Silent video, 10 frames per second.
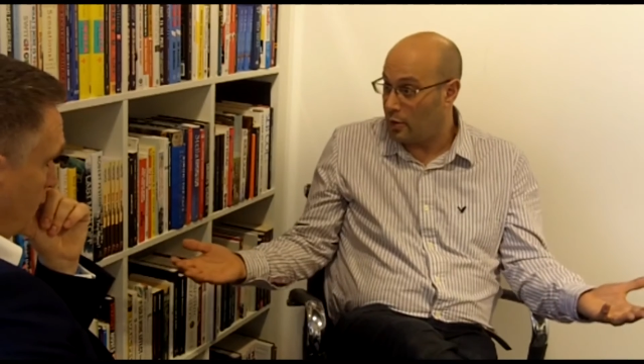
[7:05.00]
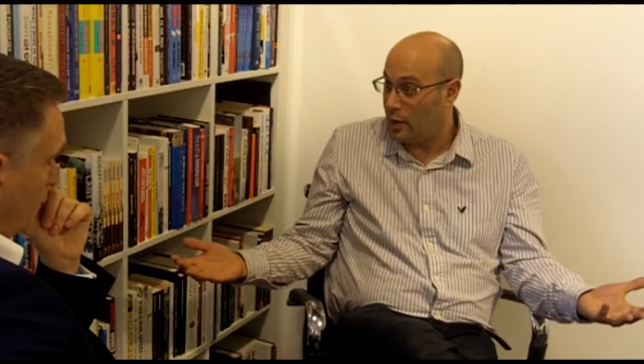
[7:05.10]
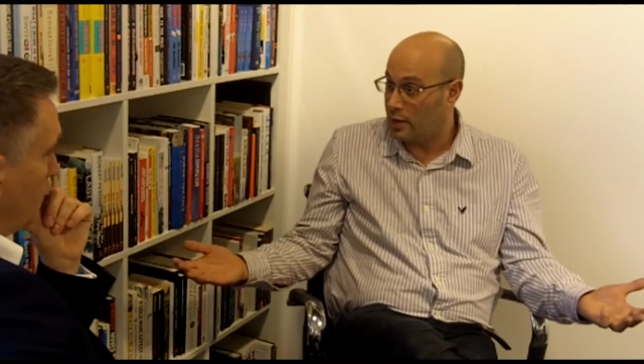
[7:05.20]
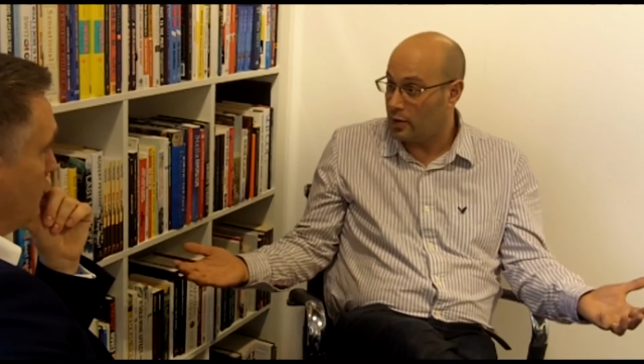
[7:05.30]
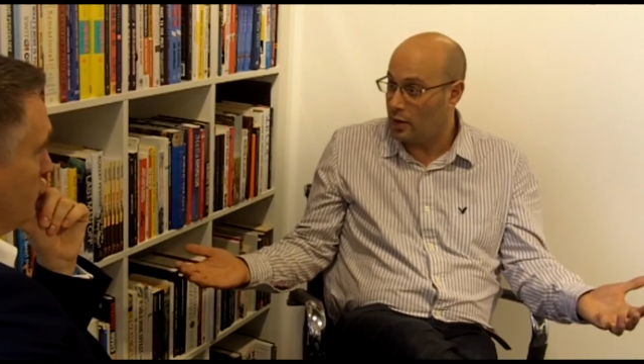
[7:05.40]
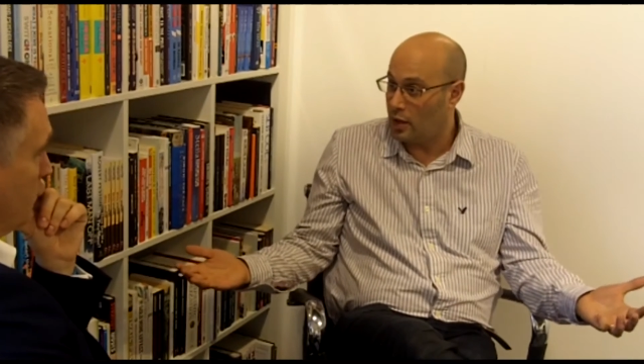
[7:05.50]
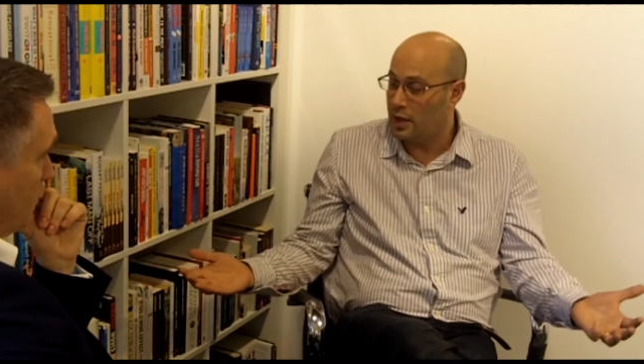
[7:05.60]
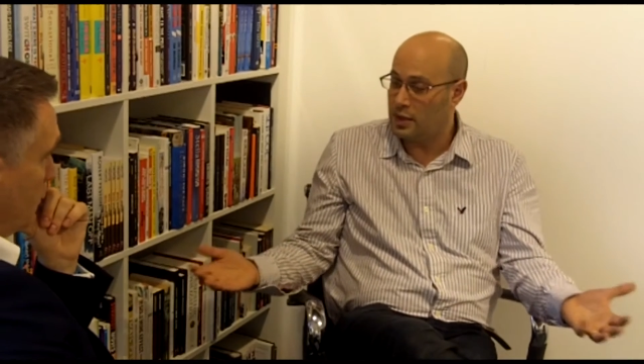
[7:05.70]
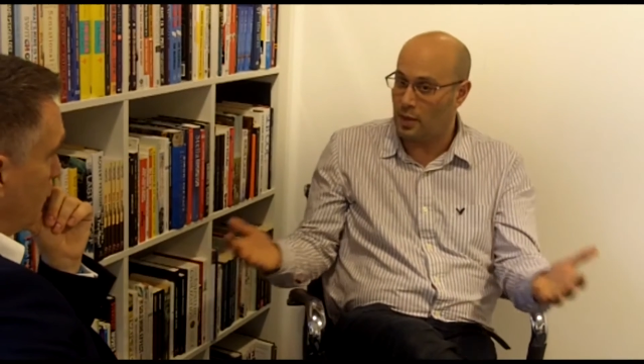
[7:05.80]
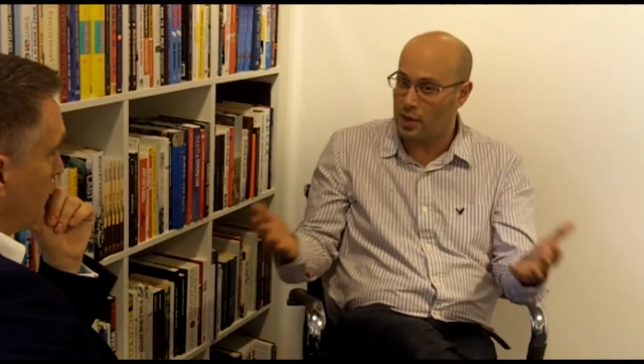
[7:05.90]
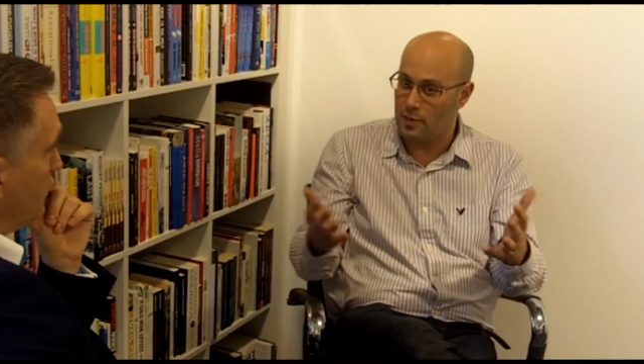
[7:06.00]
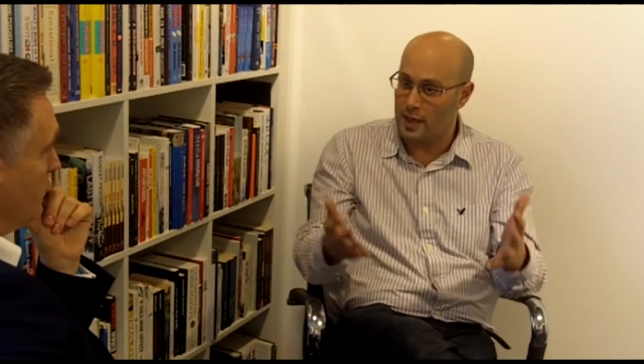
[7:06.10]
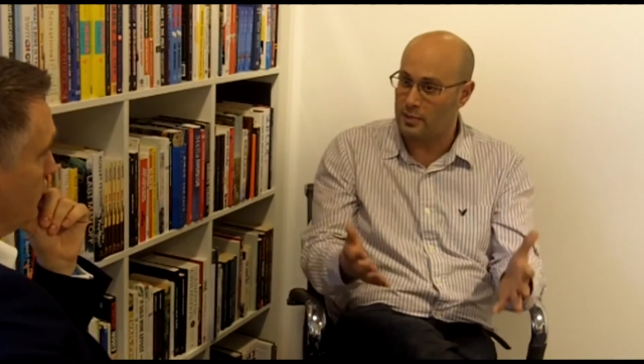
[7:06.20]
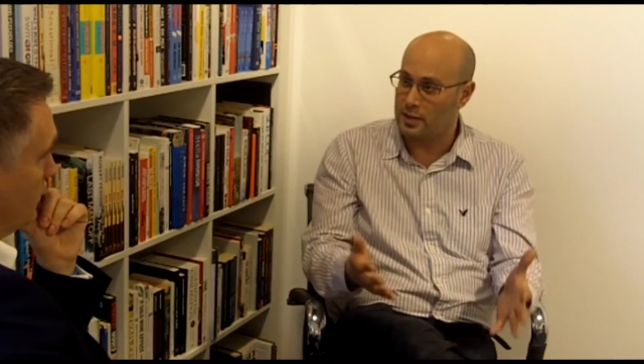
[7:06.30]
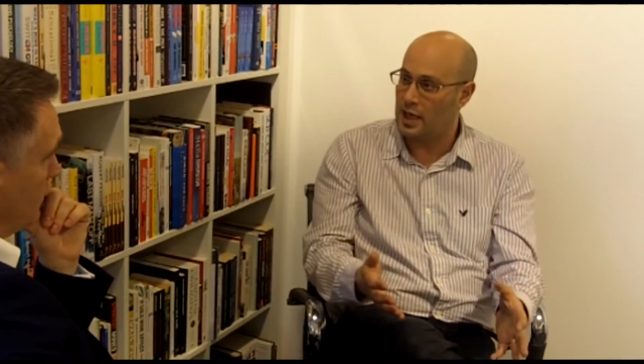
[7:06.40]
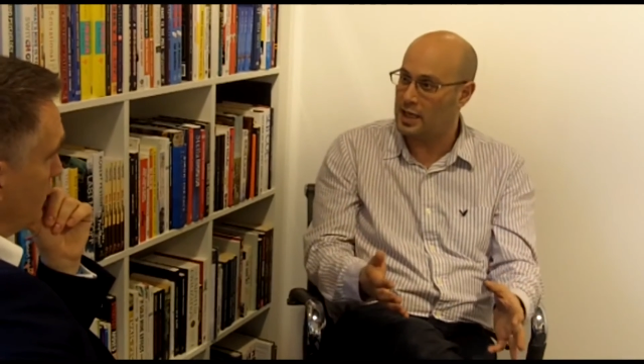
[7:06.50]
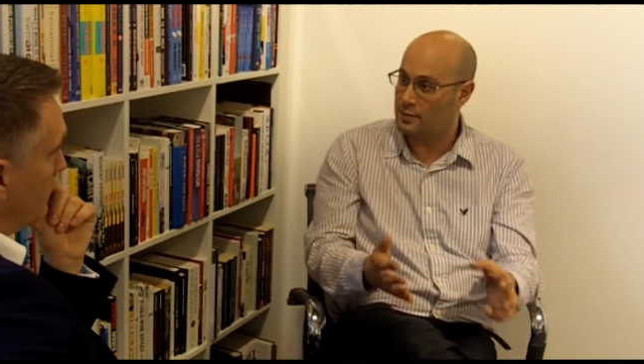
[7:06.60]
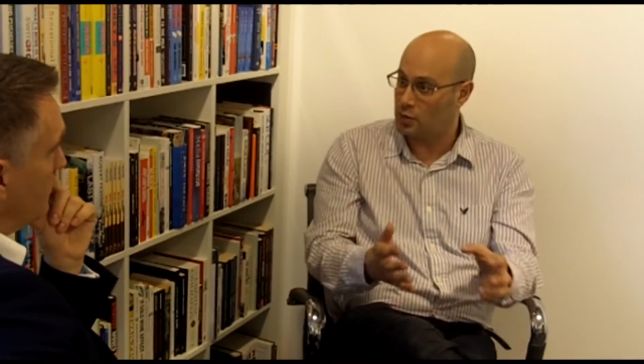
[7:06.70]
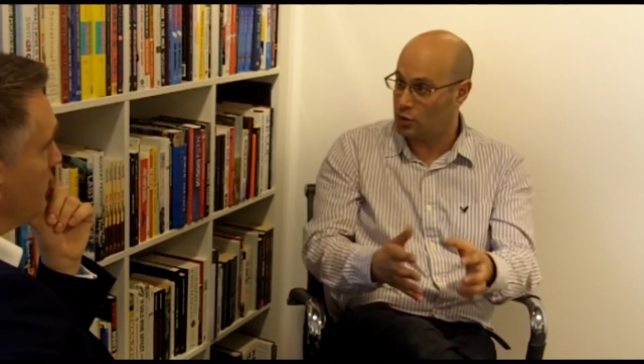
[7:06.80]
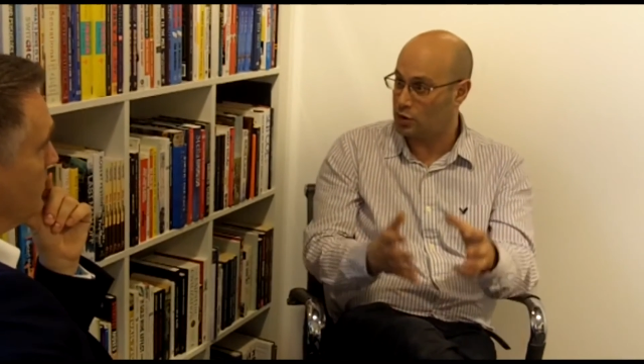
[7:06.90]
only way you can learn is by you making mistakes,
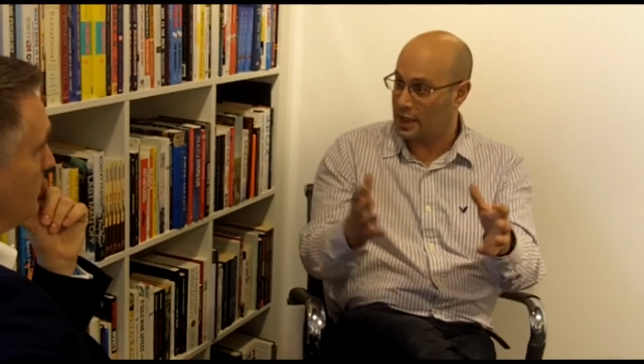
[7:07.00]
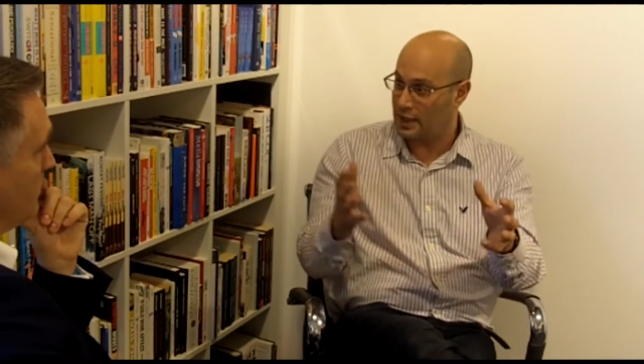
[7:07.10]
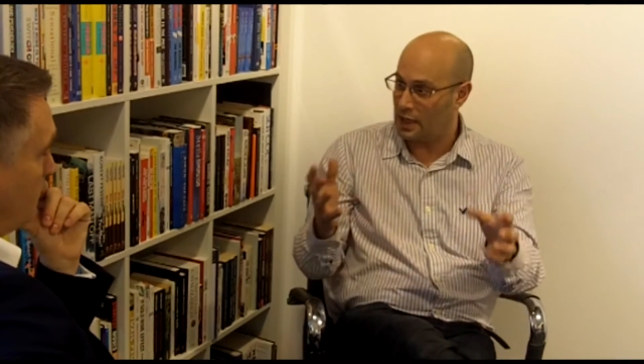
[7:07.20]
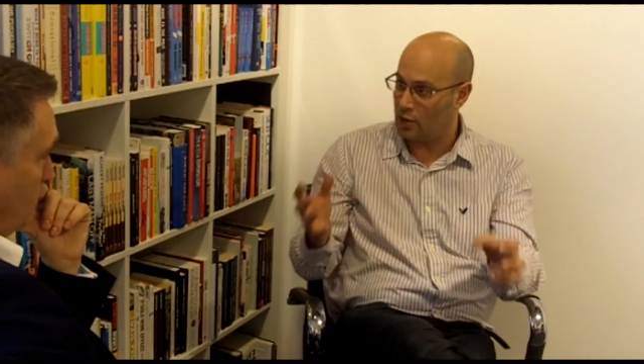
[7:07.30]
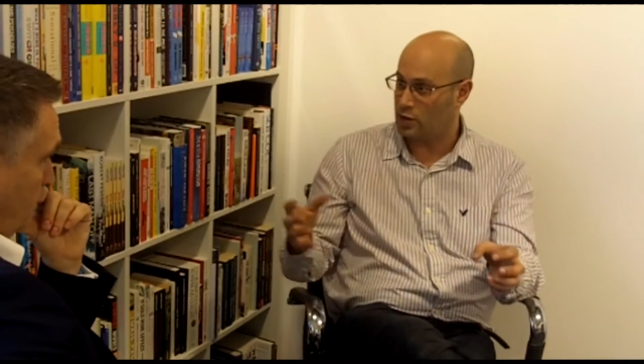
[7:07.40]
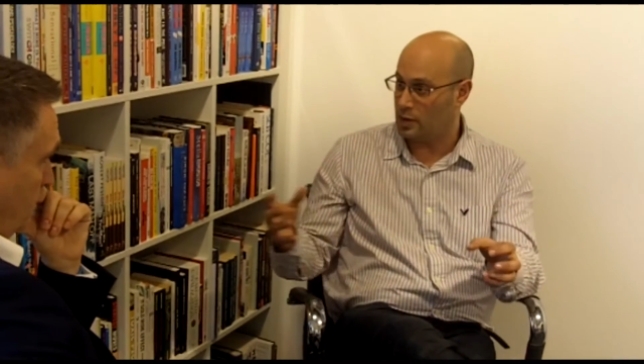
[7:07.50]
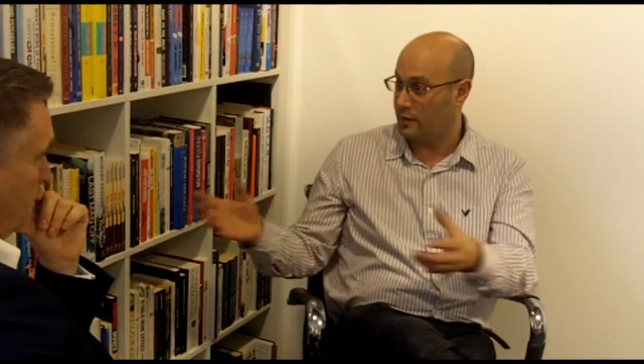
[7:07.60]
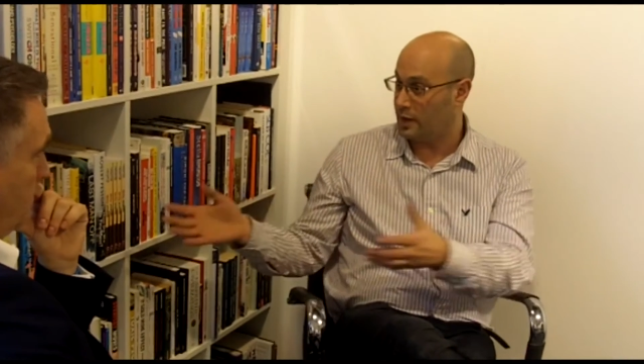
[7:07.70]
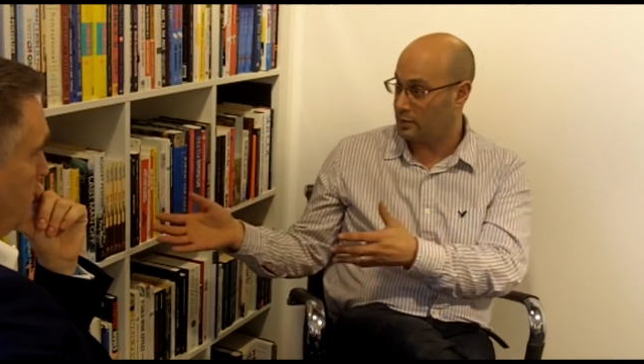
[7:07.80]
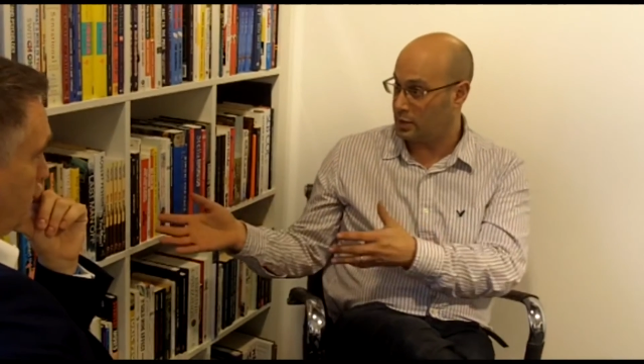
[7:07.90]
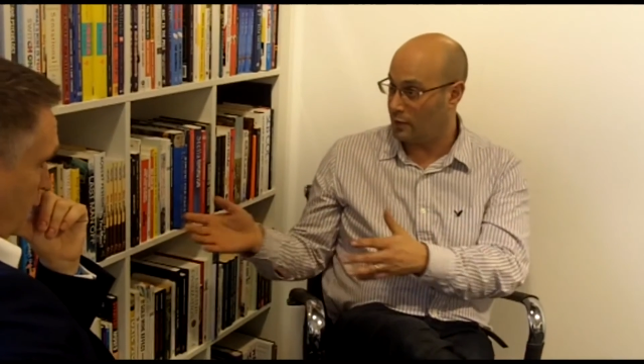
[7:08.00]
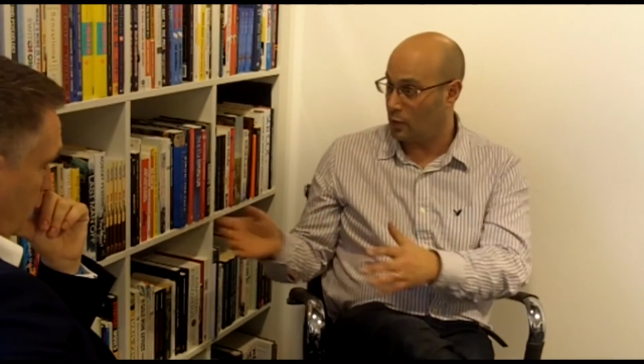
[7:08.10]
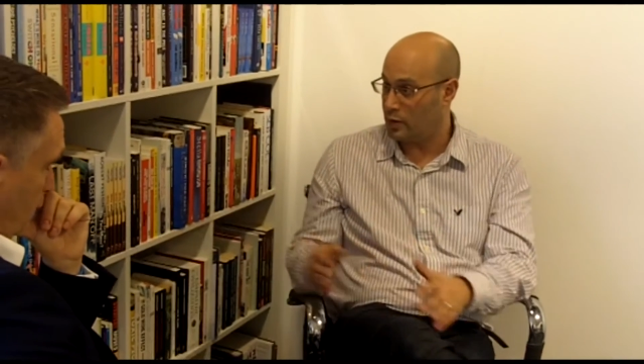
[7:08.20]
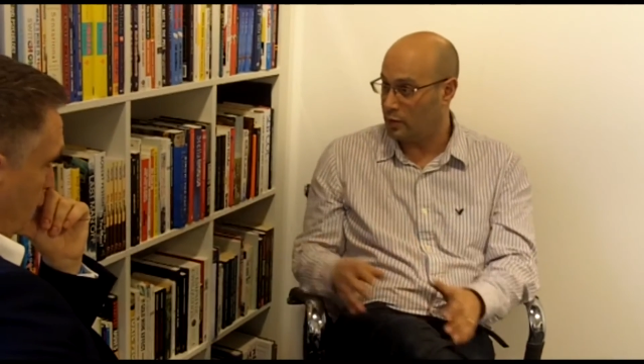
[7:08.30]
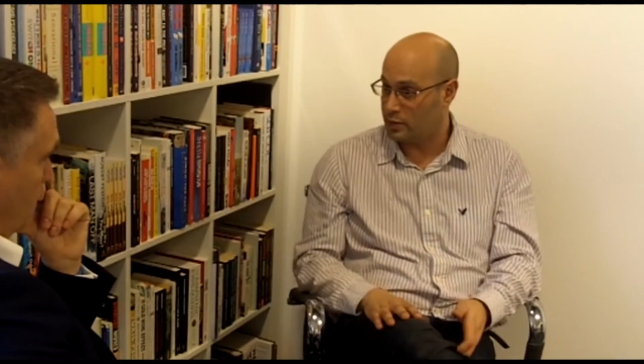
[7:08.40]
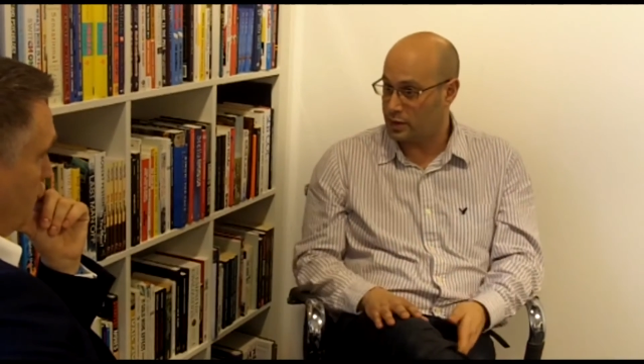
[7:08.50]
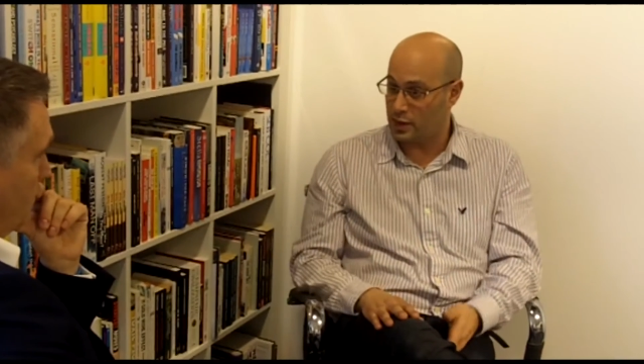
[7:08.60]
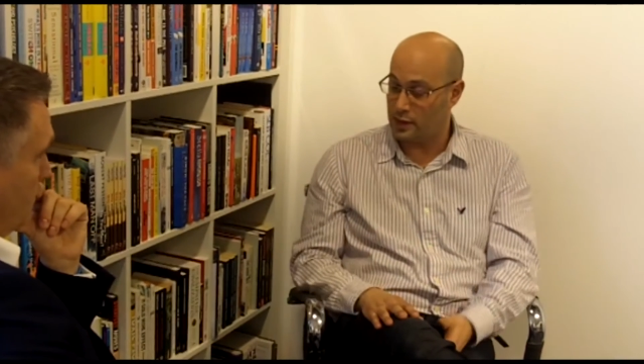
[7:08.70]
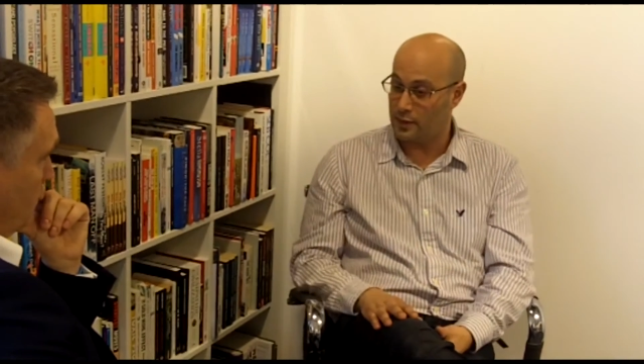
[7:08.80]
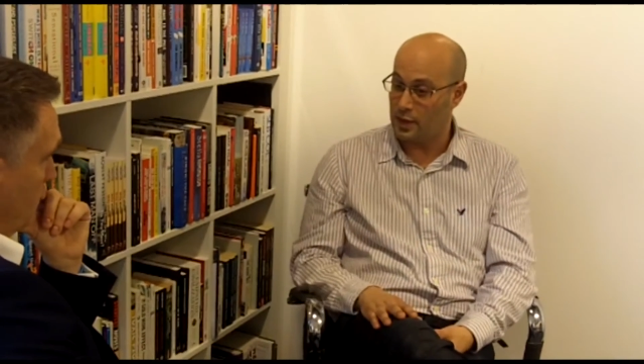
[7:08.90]
because you're taking that long-term investment over where you want to
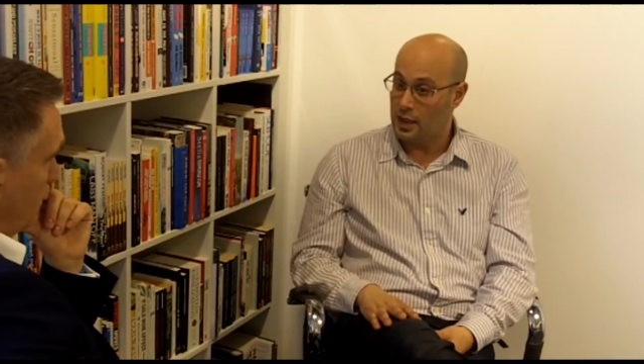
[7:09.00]
achieve.